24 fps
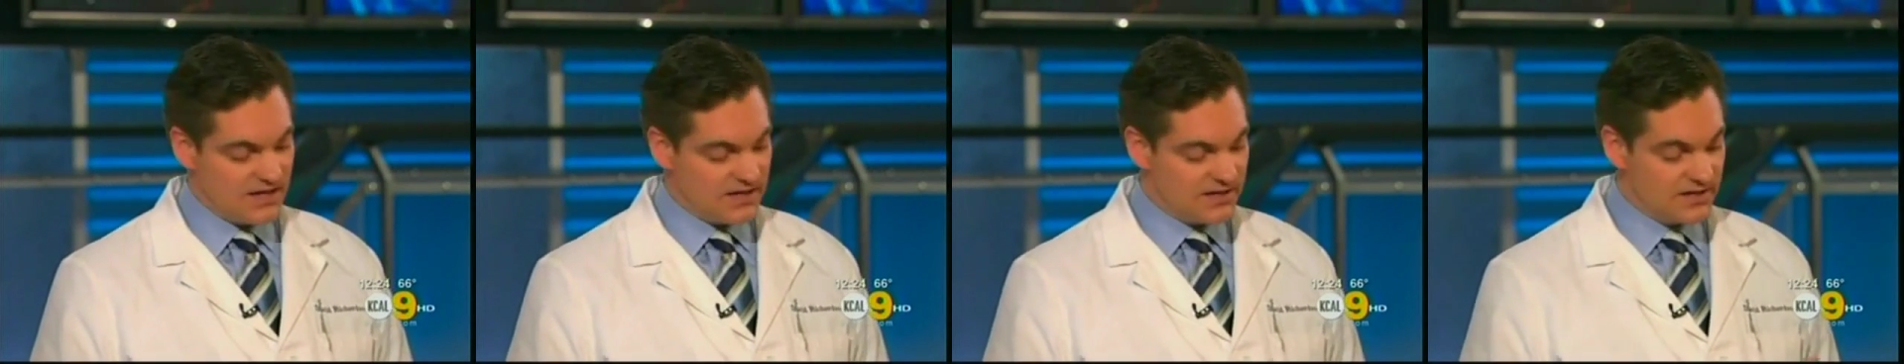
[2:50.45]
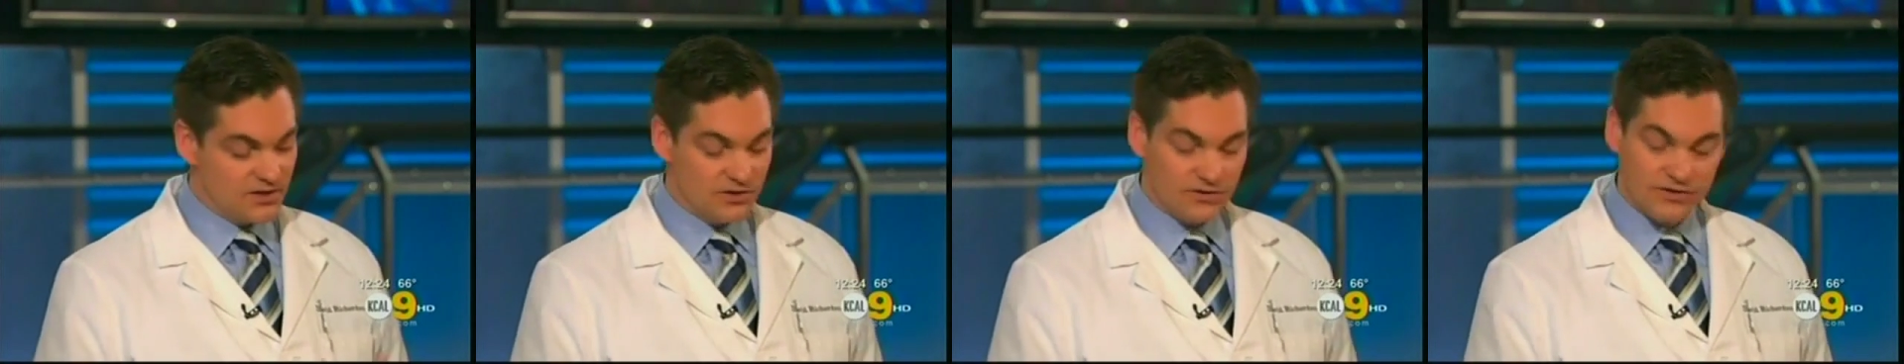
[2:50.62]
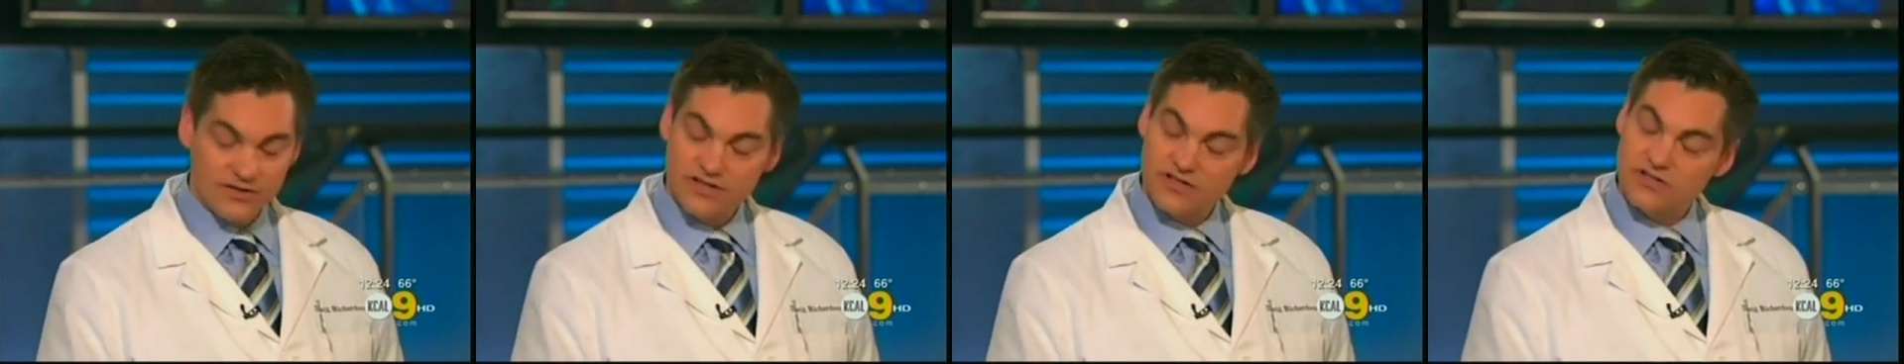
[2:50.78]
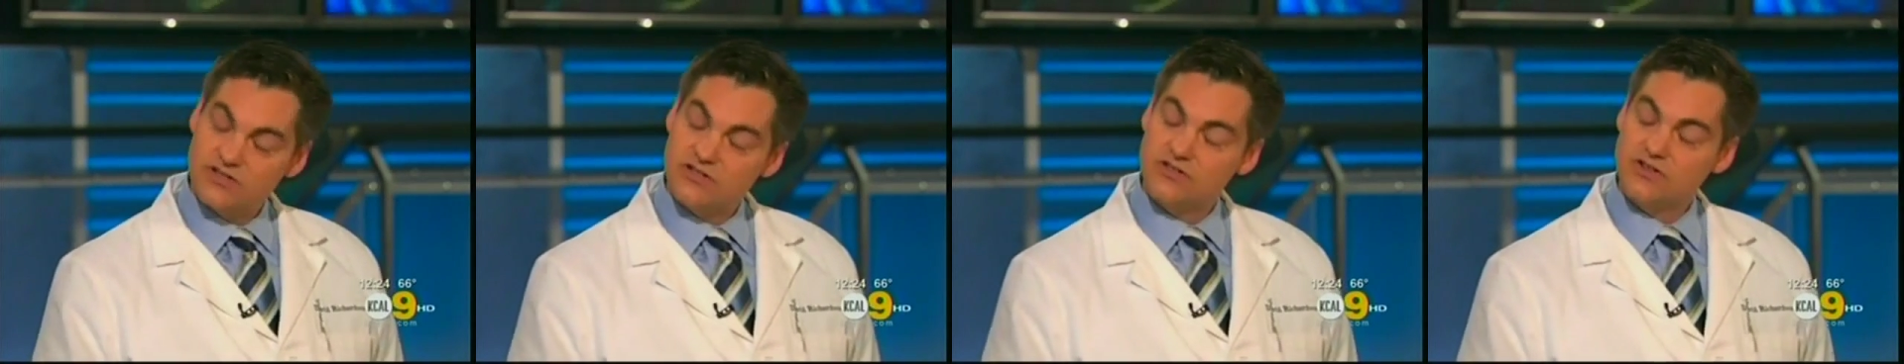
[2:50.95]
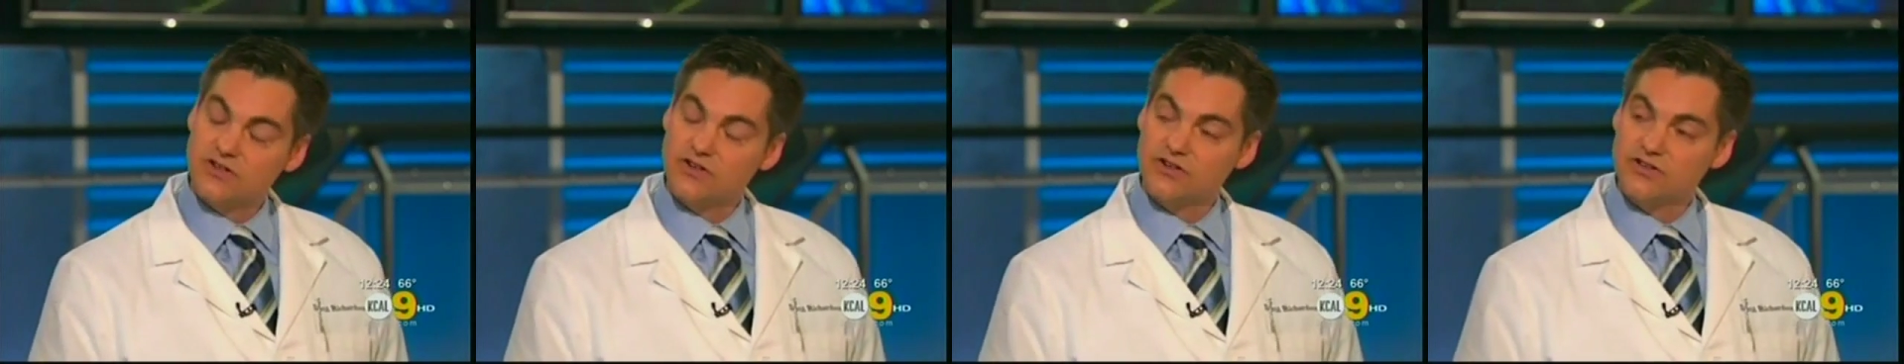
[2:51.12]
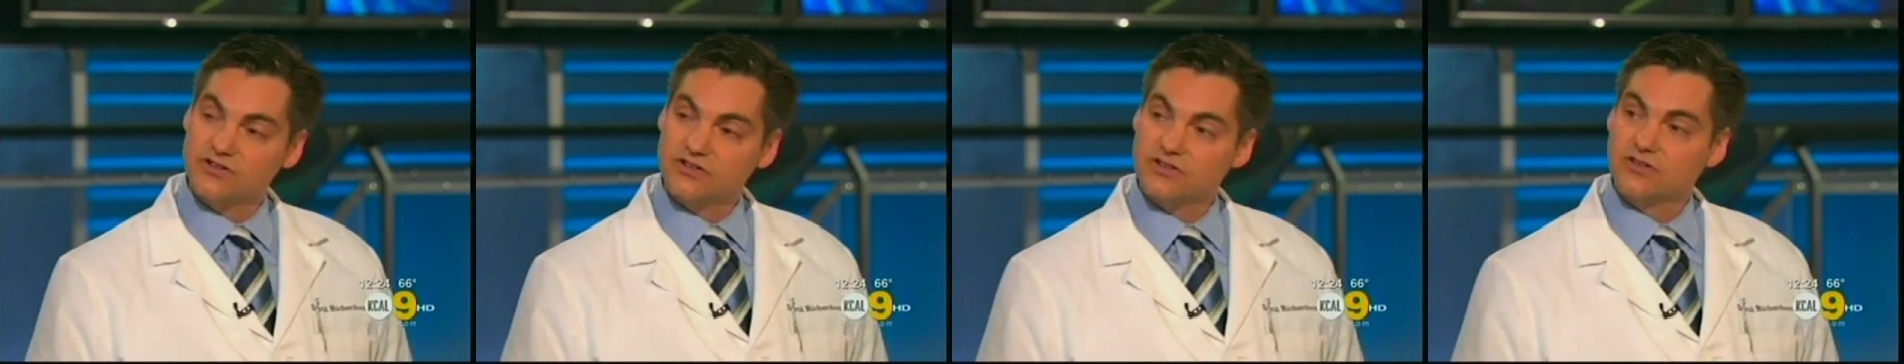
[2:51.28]
the only
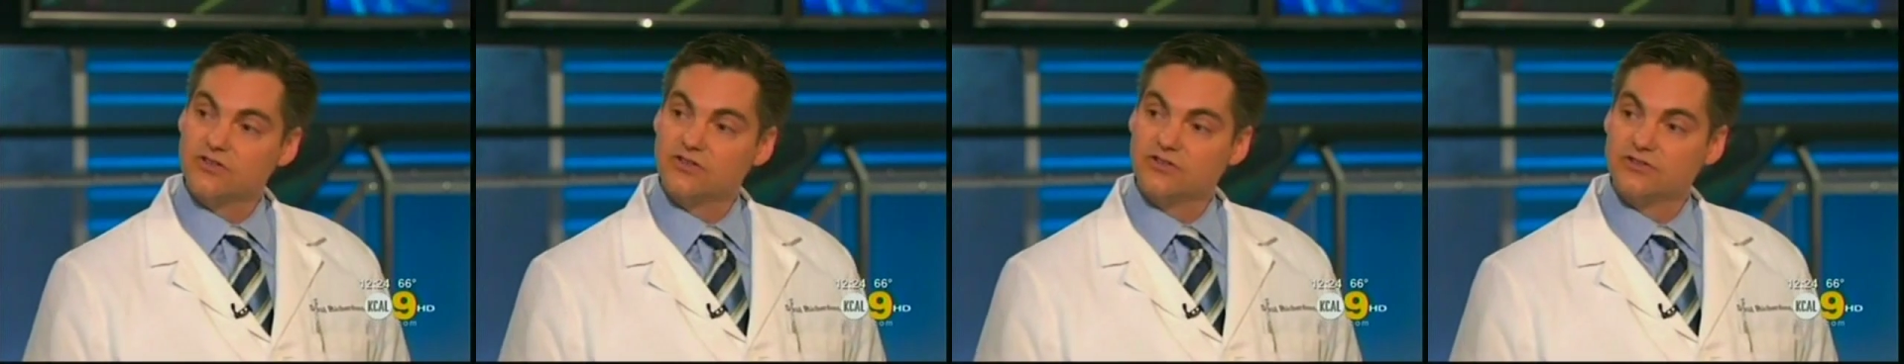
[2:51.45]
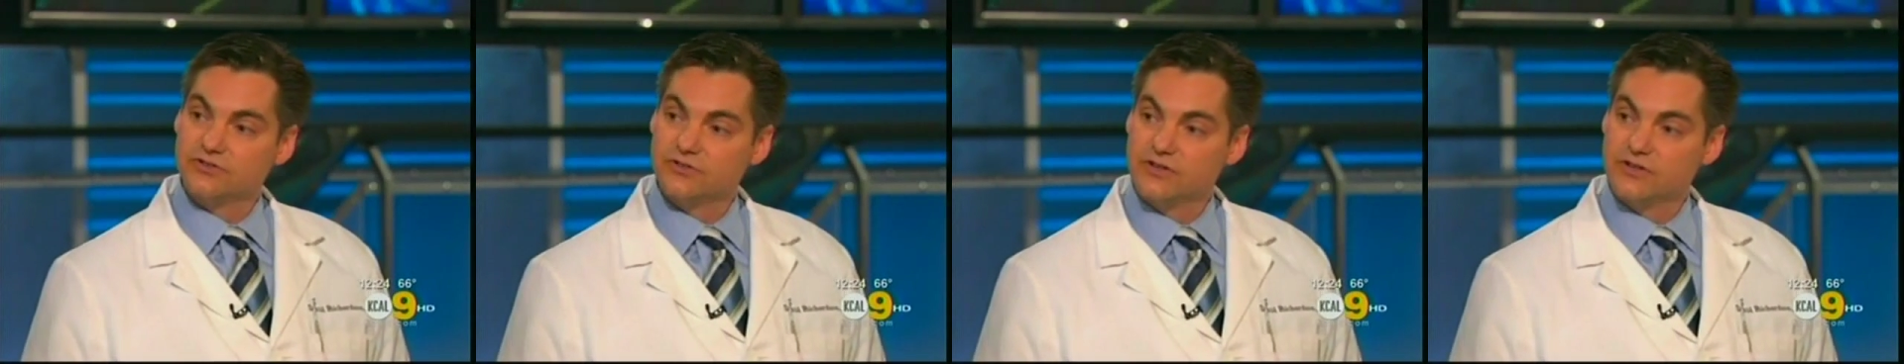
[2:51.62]
surgical